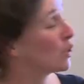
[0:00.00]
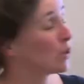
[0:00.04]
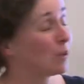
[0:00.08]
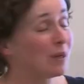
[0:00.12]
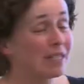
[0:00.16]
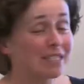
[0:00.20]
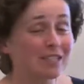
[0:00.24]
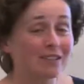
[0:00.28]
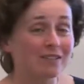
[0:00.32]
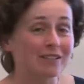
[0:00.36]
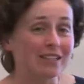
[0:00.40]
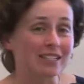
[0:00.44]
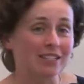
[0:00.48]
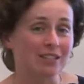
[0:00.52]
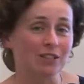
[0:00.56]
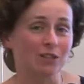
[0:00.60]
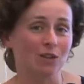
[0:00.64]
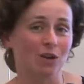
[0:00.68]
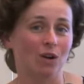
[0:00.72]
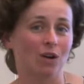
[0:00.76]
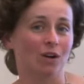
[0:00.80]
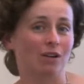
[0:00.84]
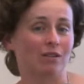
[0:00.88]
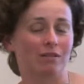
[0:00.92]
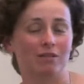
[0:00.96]
Twitter is
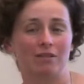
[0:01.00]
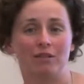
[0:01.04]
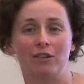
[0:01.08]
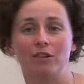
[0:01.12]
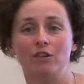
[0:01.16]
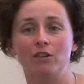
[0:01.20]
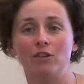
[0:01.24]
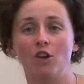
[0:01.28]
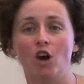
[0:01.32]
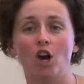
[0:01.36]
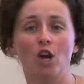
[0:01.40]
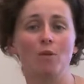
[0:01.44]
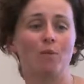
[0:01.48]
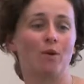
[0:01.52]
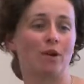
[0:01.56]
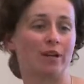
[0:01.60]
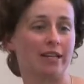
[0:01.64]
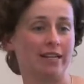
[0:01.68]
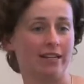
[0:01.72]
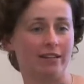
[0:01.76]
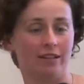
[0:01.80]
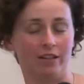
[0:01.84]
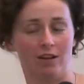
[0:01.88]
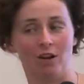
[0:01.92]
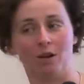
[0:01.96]
not,
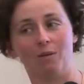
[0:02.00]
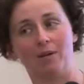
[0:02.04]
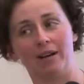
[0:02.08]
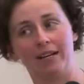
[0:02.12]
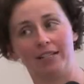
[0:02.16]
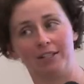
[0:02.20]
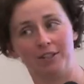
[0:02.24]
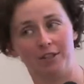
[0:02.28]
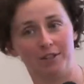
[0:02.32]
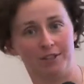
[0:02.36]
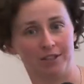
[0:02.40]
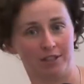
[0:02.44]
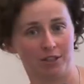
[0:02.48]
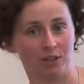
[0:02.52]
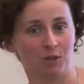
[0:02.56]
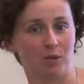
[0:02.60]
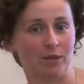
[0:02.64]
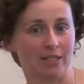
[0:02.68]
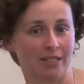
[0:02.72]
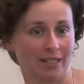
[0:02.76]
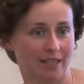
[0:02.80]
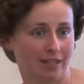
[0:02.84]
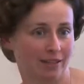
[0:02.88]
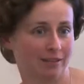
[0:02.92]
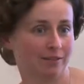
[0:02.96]
nobody in the Otways uses
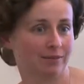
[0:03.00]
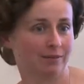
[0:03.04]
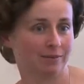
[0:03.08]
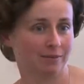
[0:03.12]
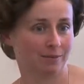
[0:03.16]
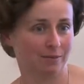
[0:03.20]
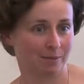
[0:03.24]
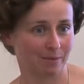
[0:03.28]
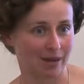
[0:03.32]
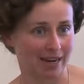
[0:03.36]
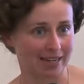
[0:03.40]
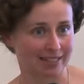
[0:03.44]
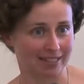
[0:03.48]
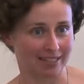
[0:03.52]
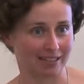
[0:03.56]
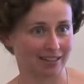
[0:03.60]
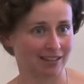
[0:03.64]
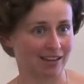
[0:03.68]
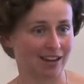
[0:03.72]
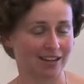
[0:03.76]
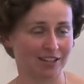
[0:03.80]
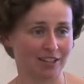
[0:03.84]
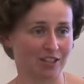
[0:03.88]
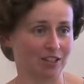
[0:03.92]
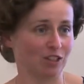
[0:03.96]
Twitter, basically.
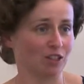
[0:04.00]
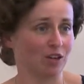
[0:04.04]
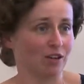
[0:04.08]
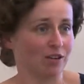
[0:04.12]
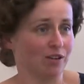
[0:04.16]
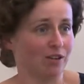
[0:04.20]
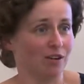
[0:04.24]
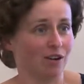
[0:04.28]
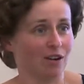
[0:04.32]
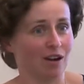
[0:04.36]
I just don't know.